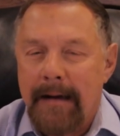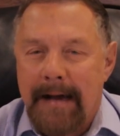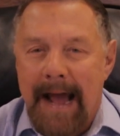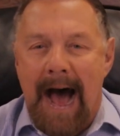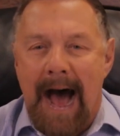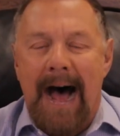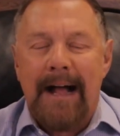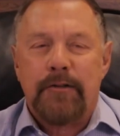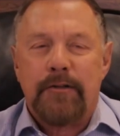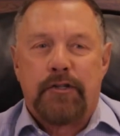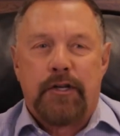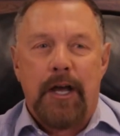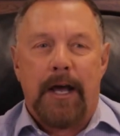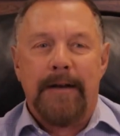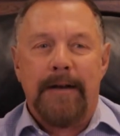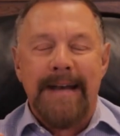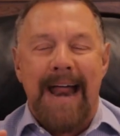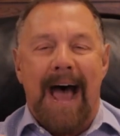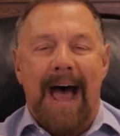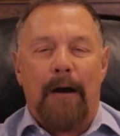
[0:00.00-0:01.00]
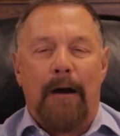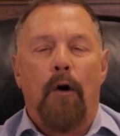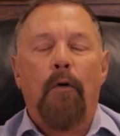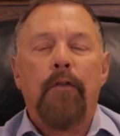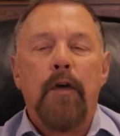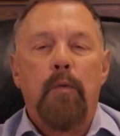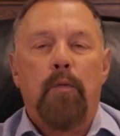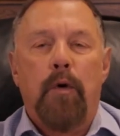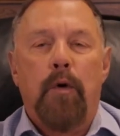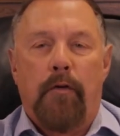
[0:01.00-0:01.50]
God said, Not
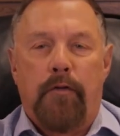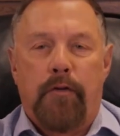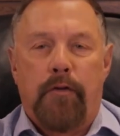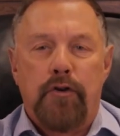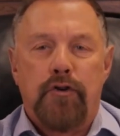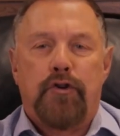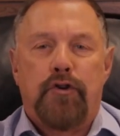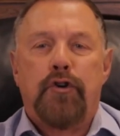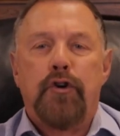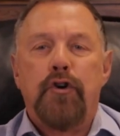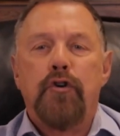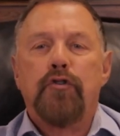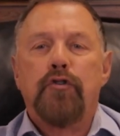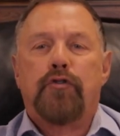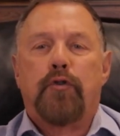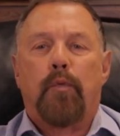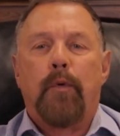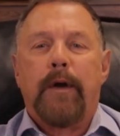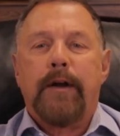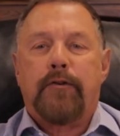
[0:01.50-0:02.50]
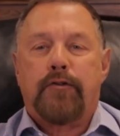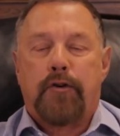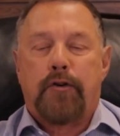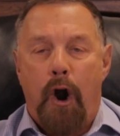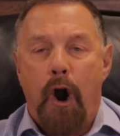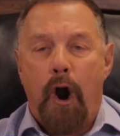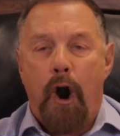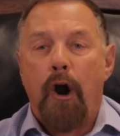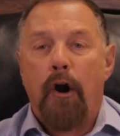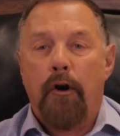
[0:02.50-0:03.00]
only will the Jews
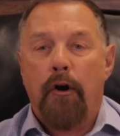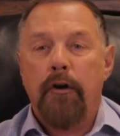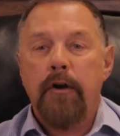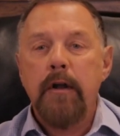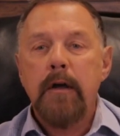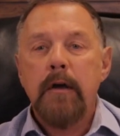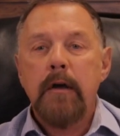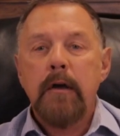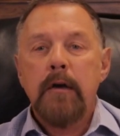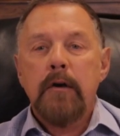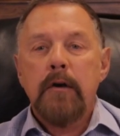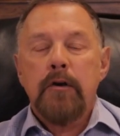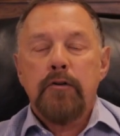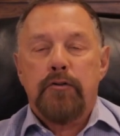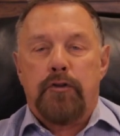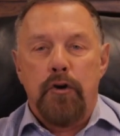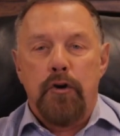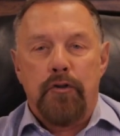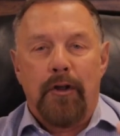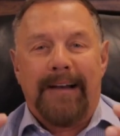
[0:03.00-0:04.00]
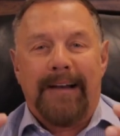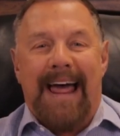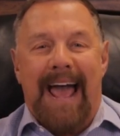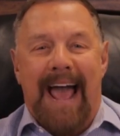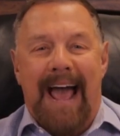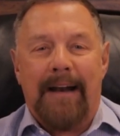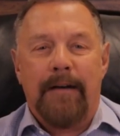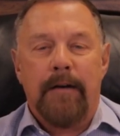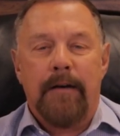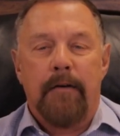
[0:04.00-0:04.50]
return to the
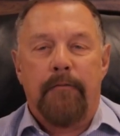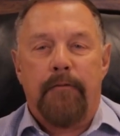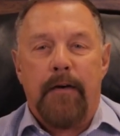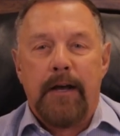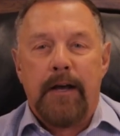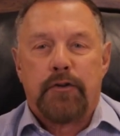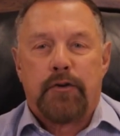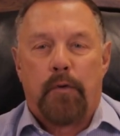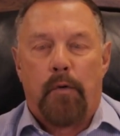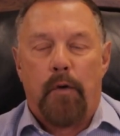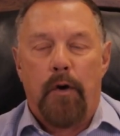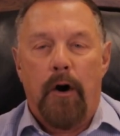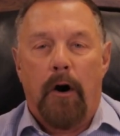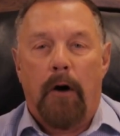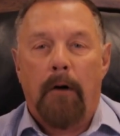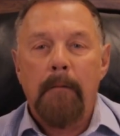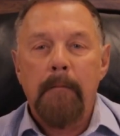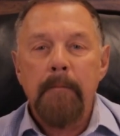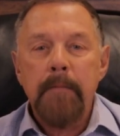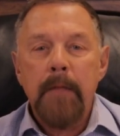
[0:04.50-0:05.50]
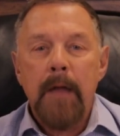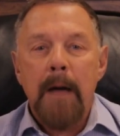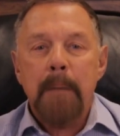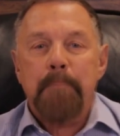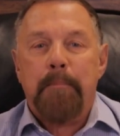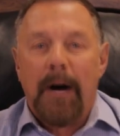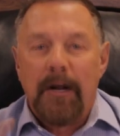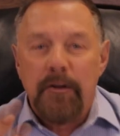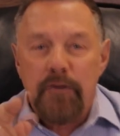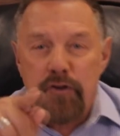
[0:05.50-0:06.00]
land of Israel,
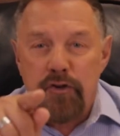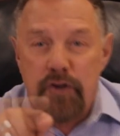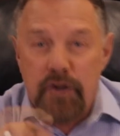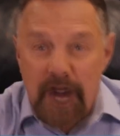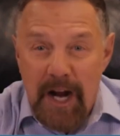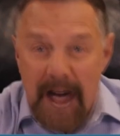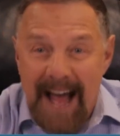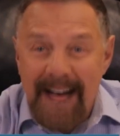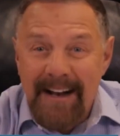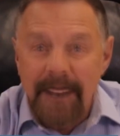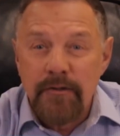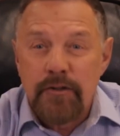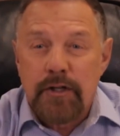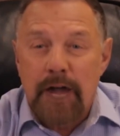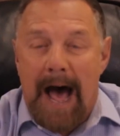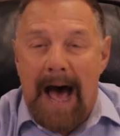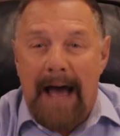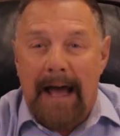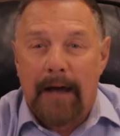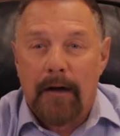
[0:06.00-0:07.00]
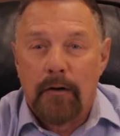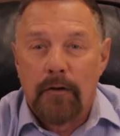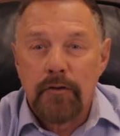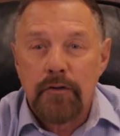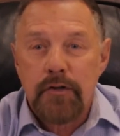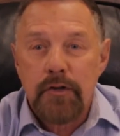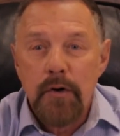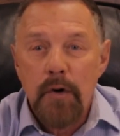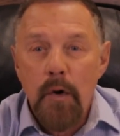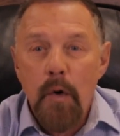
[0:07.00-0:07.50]
but
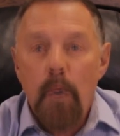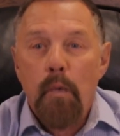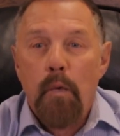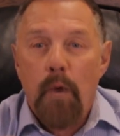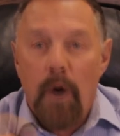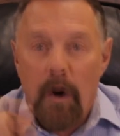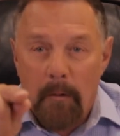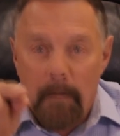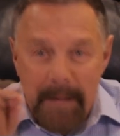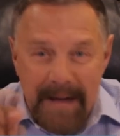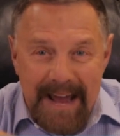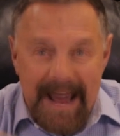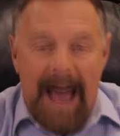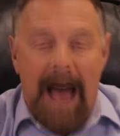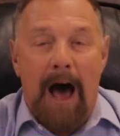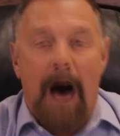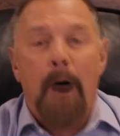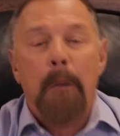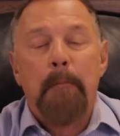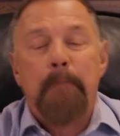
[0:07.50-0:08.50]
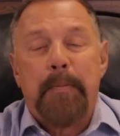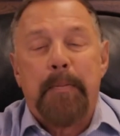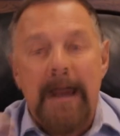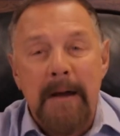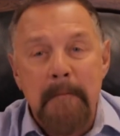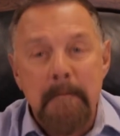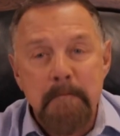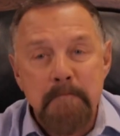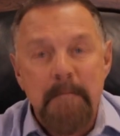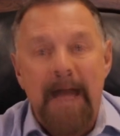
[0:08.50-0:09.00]
Gentiles will be
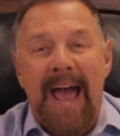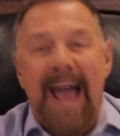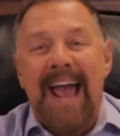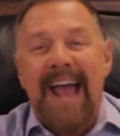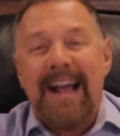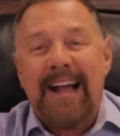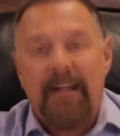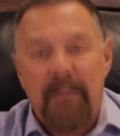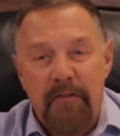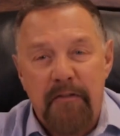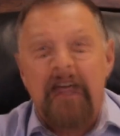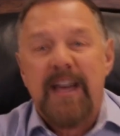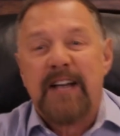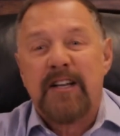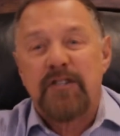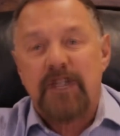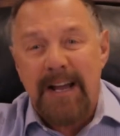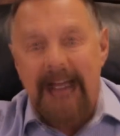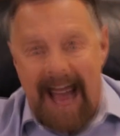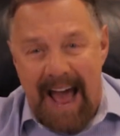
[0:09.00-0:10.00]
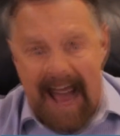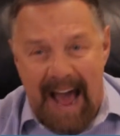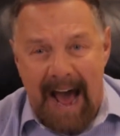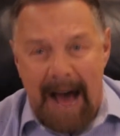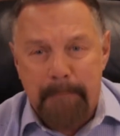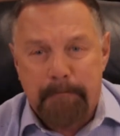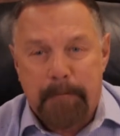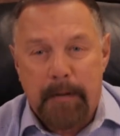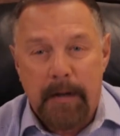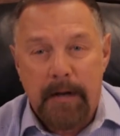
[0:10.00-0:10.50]
helping make this
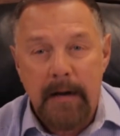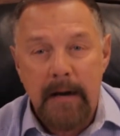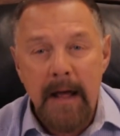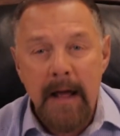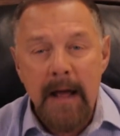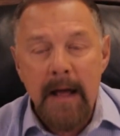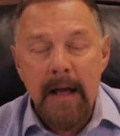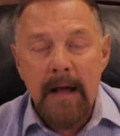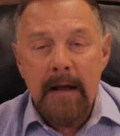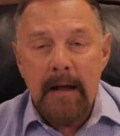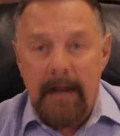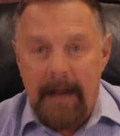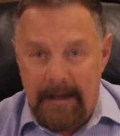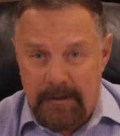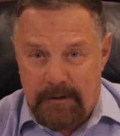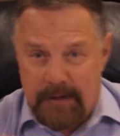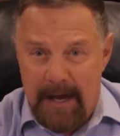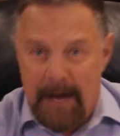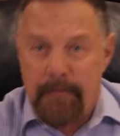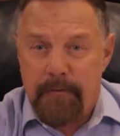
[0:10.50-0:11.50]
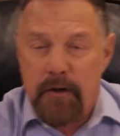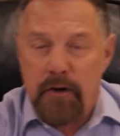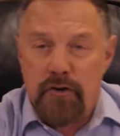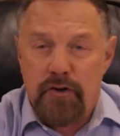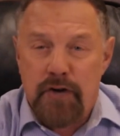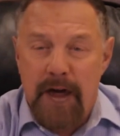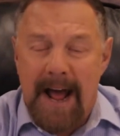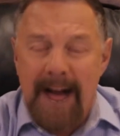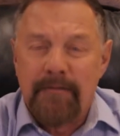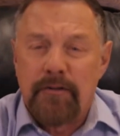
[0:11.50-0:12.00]
happen. He said, The
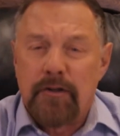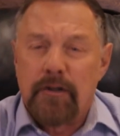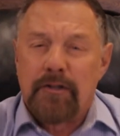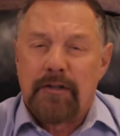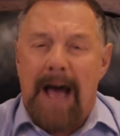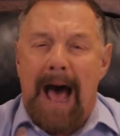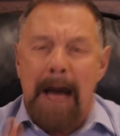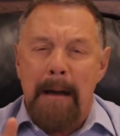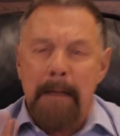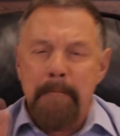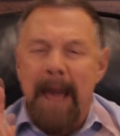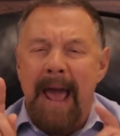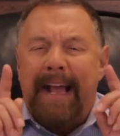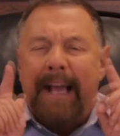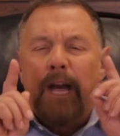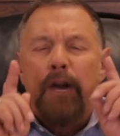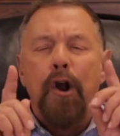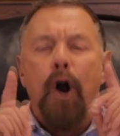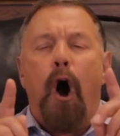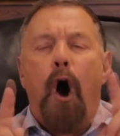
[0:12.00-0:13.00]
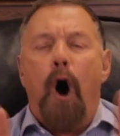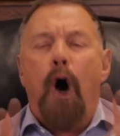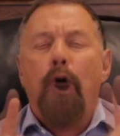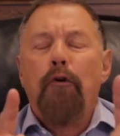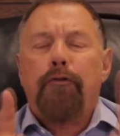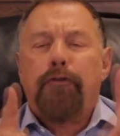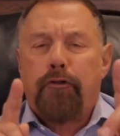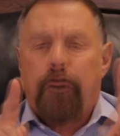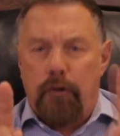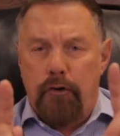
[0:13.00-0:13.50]
Gentiles, I make an
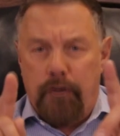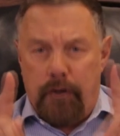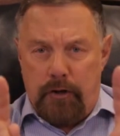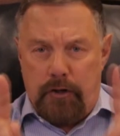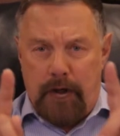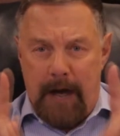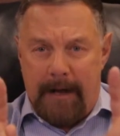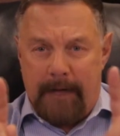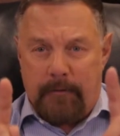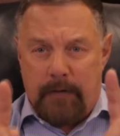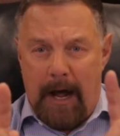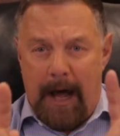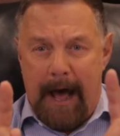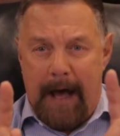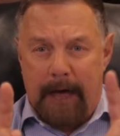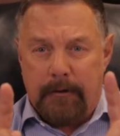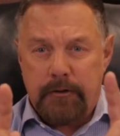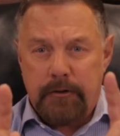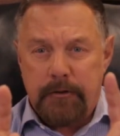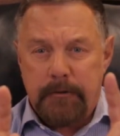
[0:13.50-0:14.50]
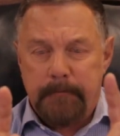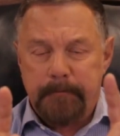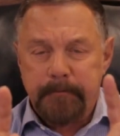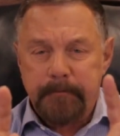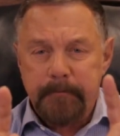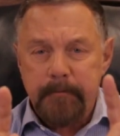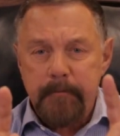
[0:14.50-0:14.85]
oath to the Gentiles